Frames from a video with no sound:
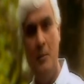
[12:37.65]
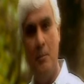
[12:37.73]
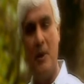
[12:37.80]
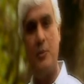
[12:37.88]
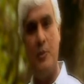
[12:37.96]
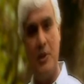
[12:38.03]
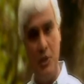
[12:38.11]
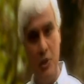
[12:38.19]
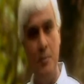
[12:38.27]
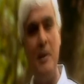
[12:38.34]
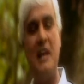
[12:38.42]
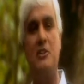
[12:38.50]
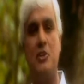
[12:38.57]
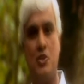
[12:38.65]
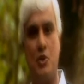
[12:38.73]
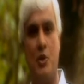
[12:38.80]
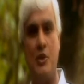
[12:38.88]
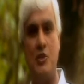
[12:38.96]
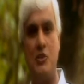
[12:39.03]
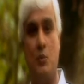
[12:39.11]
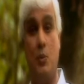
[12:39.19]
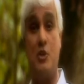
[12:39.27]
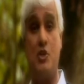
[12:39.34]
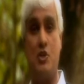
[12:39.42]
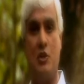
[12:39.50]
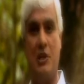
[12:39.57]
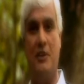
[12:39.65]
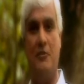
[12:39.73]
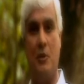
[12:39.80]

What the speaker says: But when you make the choice of what should live